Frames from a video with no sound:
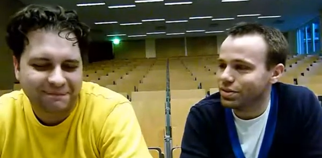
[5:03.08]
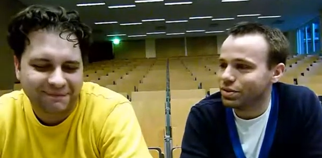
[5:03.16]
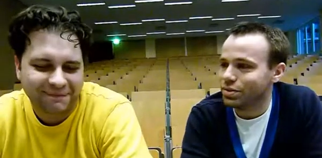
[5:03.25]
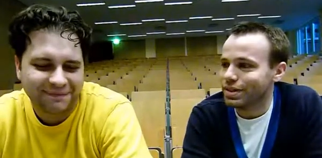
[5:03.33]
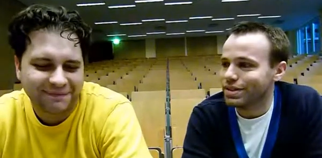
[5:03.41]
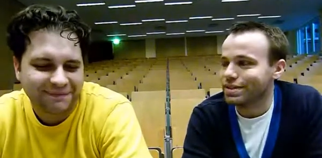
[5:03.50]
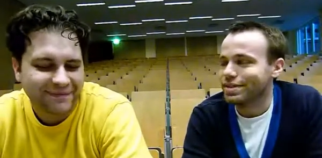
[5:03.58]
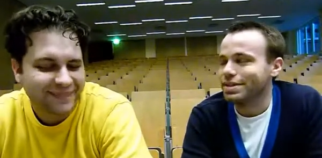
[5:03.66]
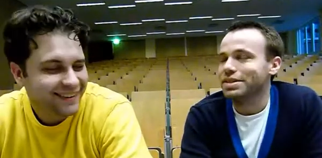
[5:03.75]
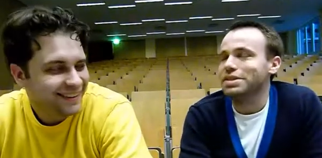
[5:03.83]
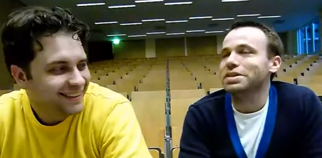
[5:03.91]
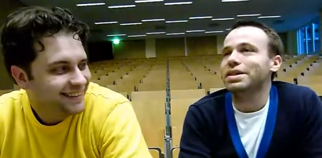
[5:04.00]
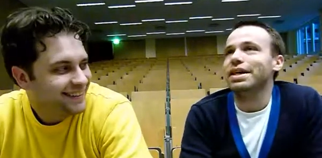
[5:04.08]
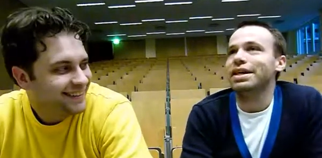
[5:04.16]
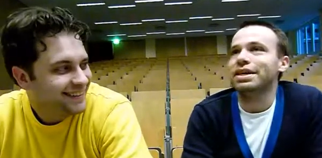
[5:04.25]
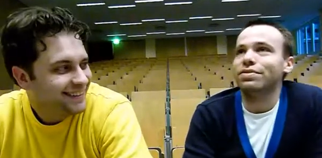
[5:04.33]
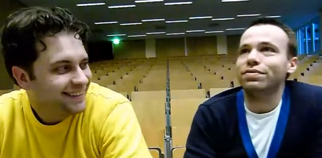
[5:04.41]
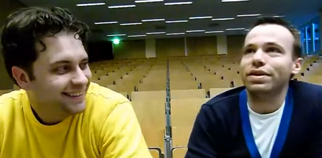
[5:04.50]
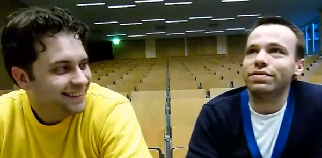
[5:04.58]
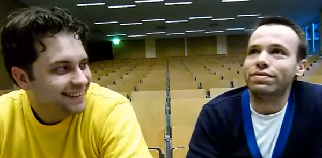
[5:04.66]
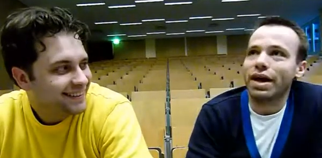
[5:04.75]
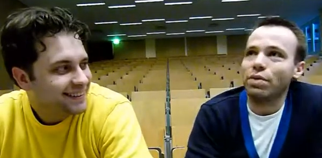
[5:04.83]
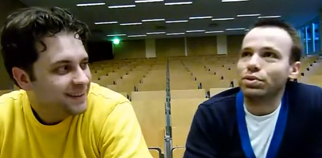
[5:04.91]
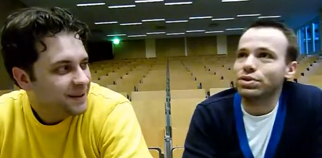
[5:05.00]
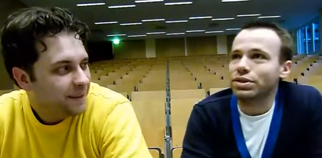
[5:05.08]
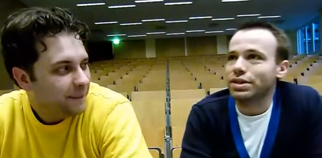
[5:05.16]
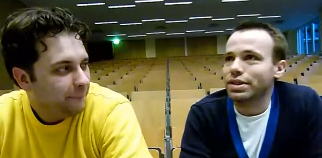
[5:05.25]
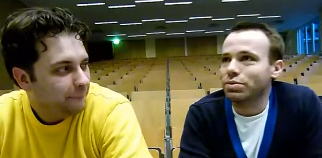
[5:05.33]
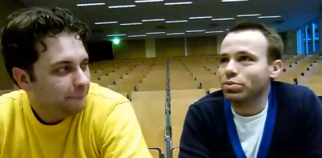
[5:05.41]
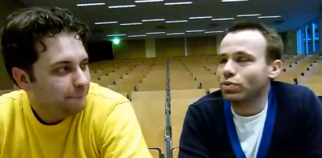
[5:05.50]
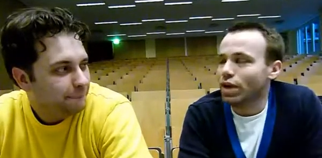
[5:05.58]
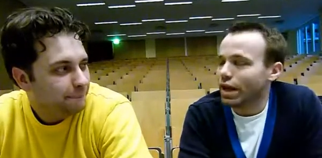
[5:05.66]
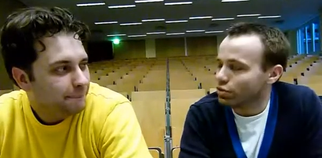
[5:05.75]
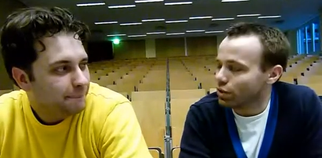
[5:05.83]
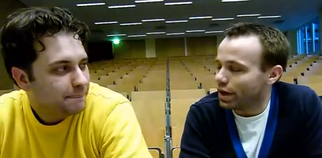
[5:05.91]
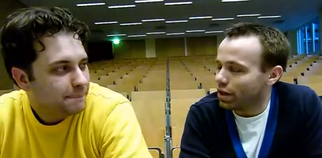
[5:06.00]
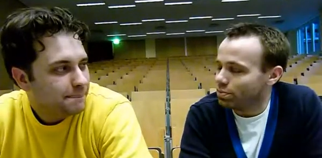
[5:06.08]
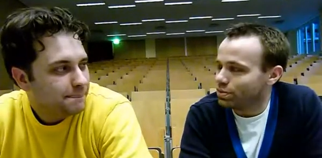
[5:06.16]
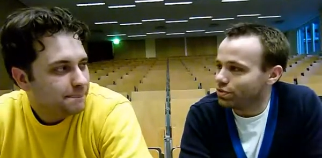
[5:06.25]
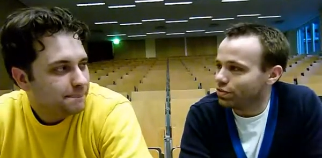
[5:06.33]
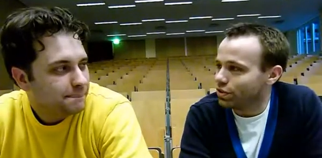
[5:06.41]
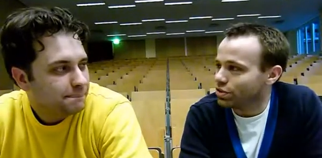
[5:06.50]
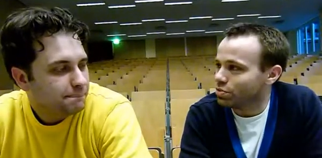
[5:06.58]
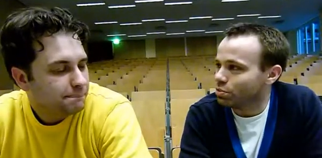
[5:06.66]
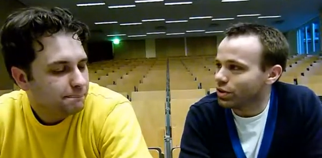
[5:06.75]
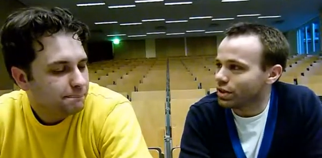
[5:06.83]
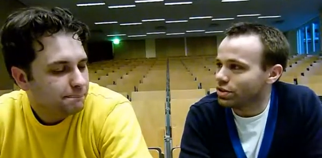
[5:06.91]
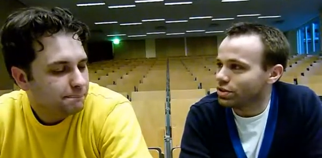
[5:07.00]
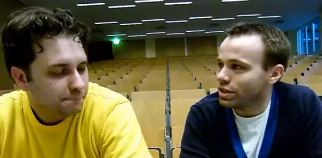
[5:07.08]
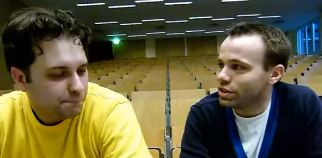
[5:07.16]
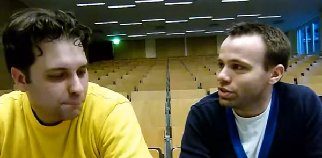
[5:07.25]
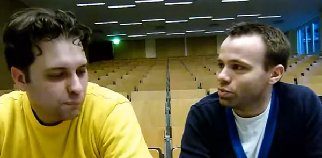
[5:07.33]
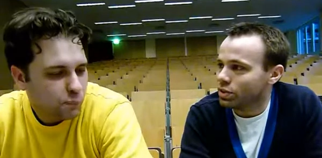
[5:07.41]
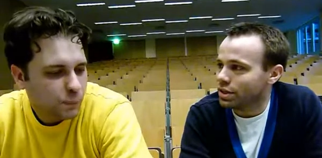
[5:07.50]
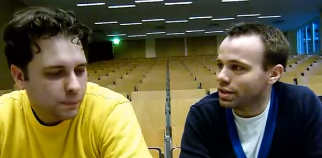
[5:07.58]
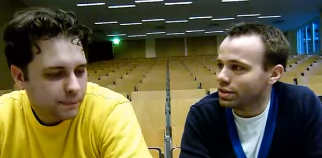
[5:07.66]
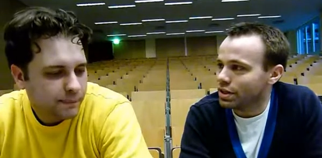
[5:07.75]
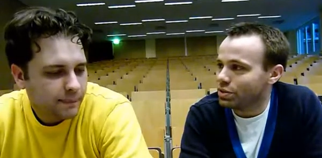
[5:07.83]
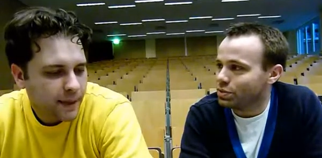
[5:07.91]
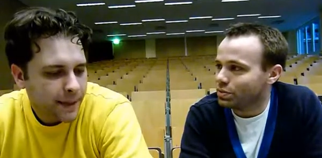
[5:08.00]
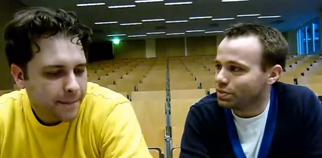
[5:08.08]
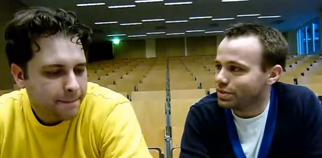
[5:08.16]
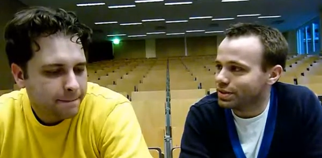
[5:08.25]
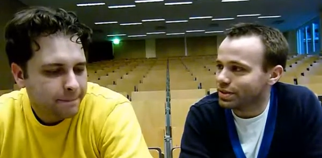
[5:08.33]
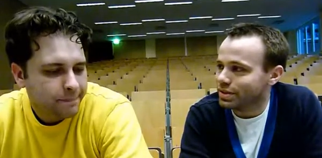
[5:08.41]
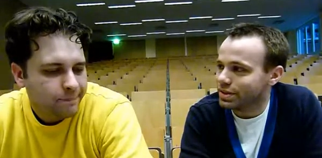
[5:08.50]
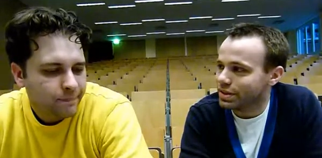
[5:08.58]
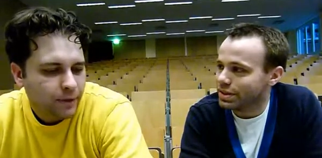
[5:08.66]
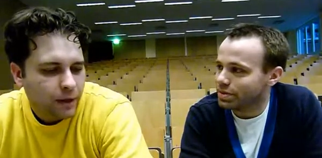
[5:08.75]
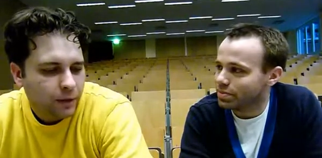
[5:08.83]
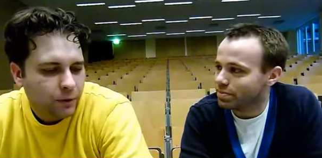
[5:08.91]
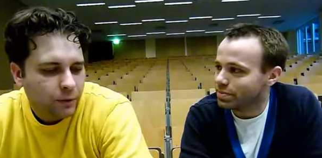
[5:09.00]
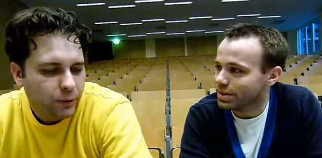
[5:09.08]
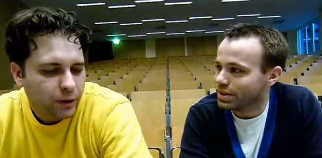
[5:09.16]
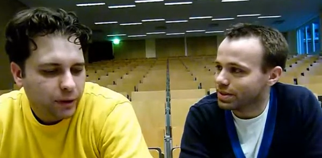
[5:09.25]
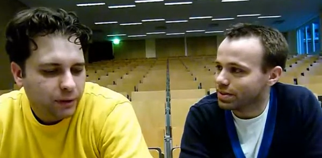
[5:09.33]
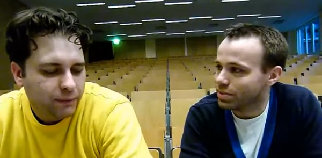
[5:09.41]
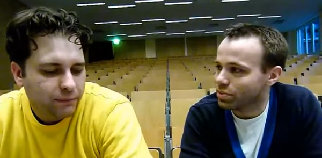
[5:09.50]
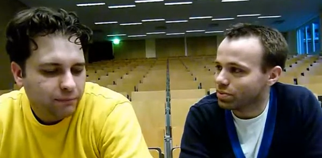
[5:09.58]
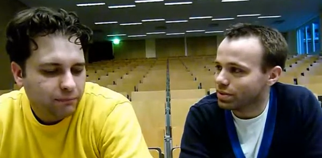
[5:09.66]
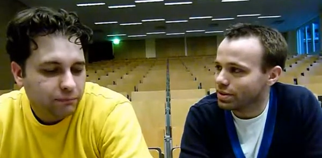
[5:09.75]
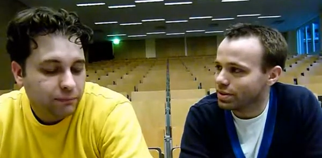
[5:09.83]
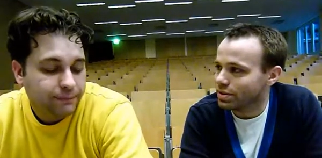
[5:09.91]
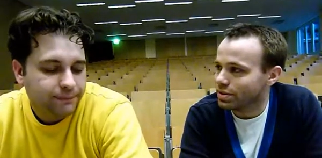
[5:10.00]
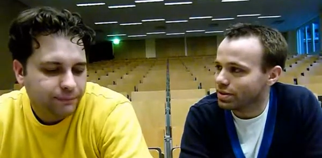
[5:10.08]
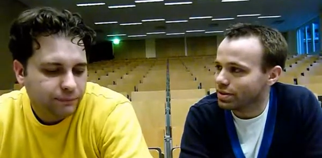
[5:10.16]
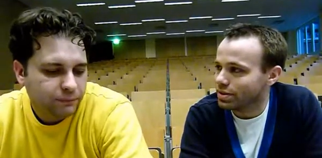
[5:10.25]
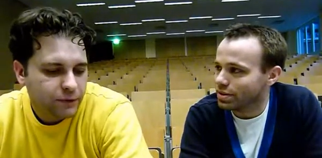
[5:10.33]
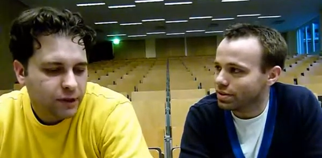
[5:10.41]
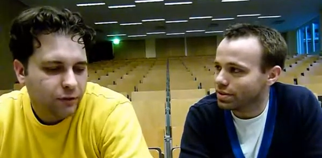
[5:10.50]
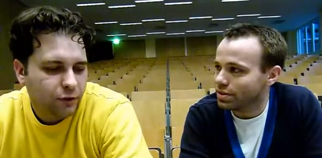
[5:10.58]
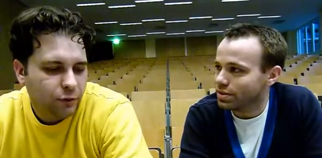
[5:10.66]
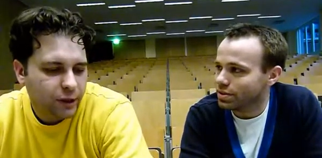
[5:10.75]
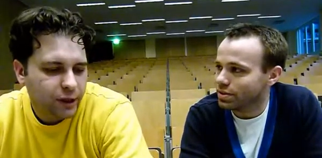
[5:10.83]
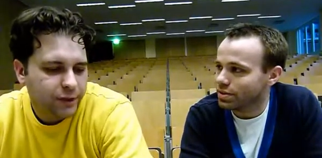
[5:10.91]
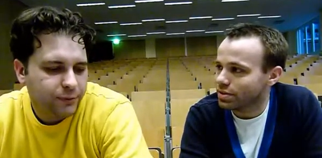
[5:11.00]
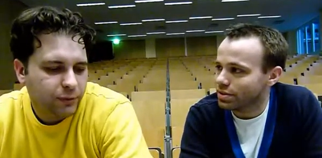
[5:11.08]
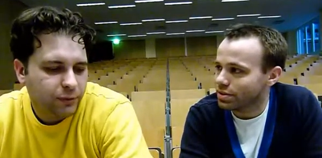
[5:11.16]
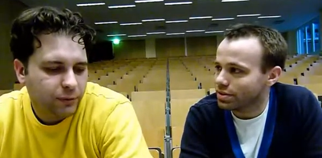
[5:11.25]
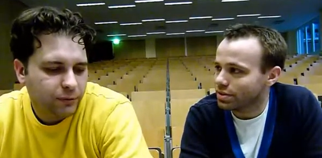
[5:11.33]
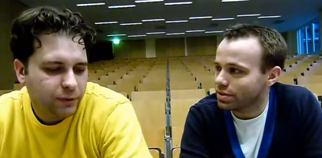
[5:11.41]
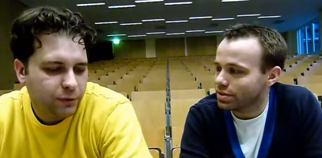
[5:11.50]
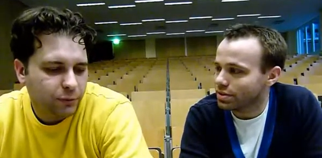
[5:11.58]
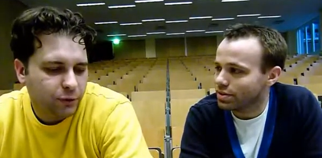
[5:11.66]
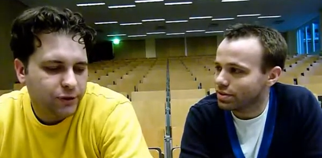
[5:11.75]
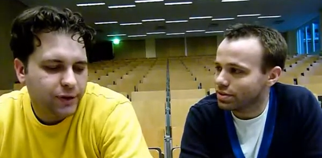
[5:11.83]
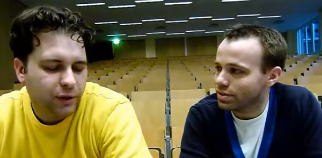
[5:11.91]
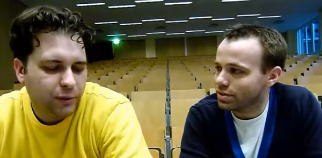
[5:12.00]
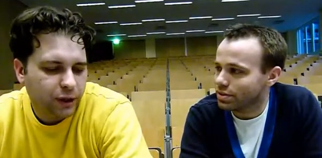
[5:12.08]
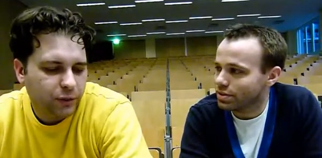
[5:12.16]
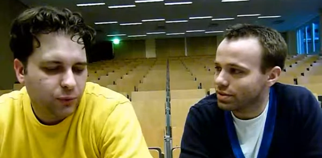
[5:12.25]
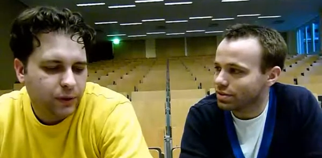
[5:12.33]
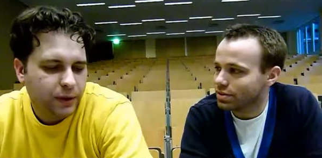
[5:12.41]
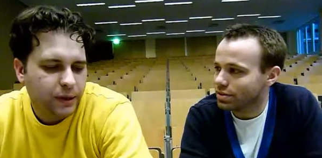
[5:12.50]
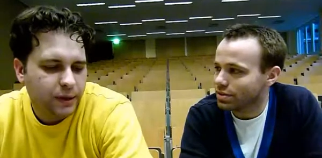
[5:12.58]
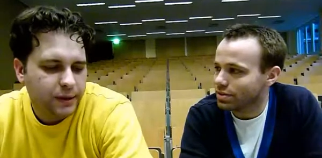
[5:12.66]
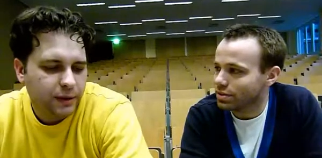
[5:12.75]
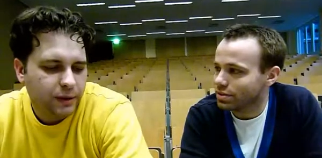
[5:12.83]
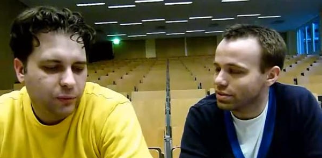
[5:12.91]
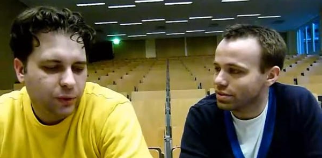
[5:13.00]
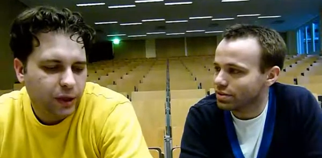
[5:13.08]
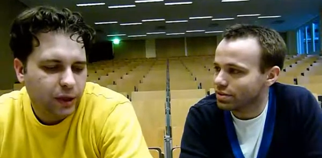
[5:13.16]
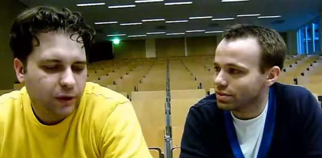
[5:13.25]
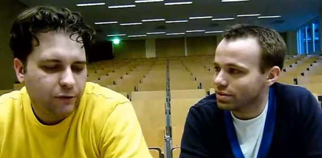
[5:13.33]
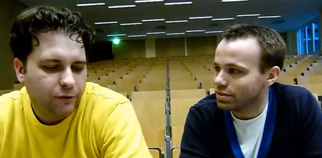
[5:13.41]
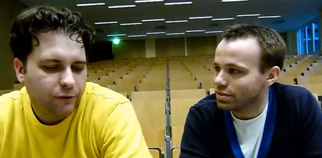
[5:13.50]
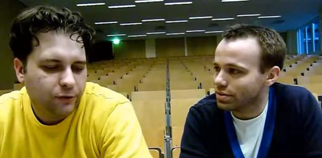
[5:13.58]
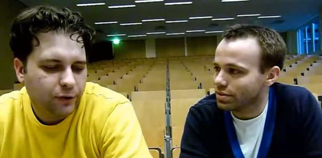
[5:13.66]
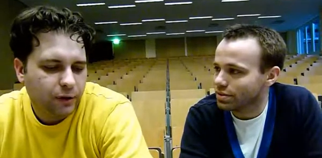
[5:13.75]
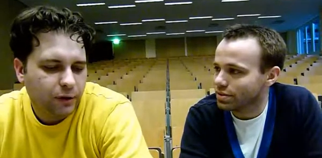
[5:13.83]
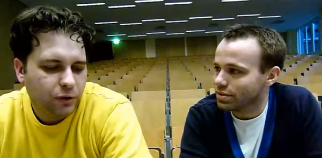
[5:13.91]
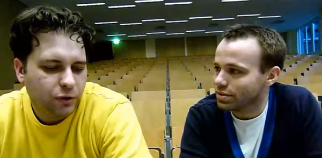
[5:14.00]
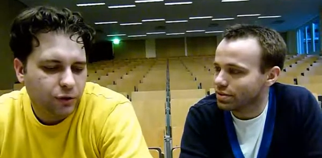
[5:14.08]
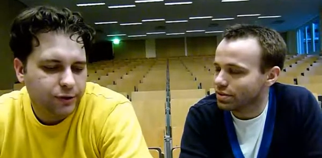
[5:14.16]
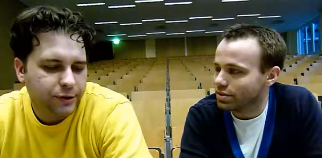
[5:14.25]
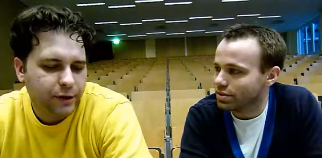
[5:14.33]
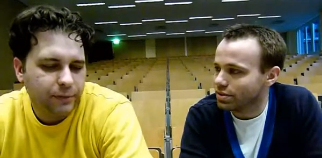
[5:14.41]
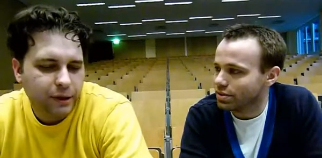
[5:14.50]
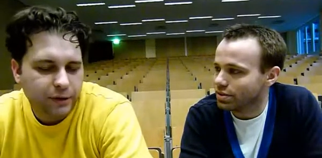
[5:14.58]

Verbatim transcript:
Speaker 1: All right. And if, if I would uh, would like to help the FOSDEM organization, what can they do?
Speaker 2: Uh, we several ways, but the most direct way is that we have uh, a core team that